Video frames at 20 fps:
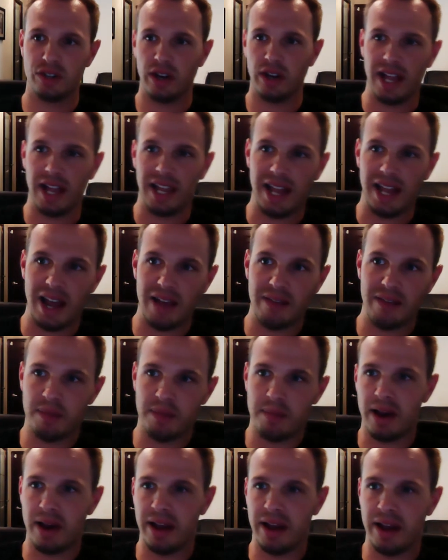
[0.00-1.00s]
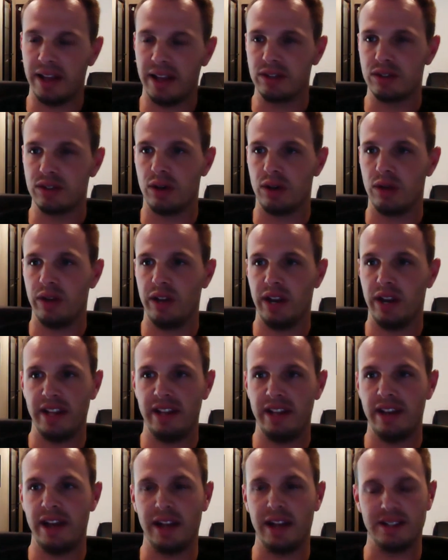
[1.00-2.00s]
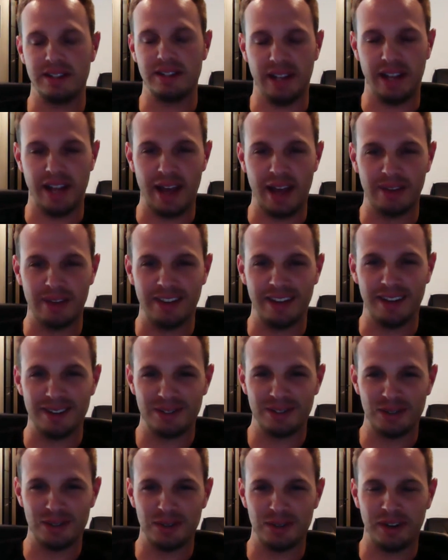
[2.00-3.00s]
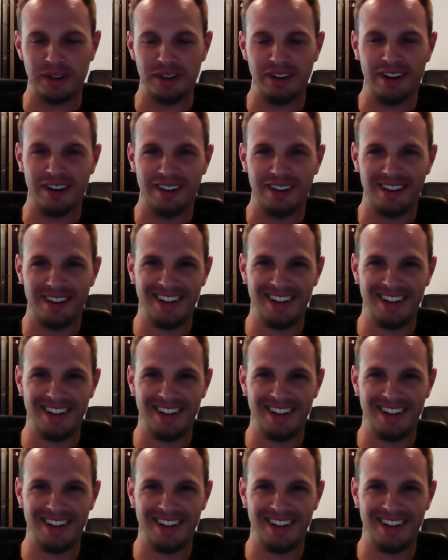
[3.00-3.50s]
I got live on my end, so and I did not see a countdown, just so you know.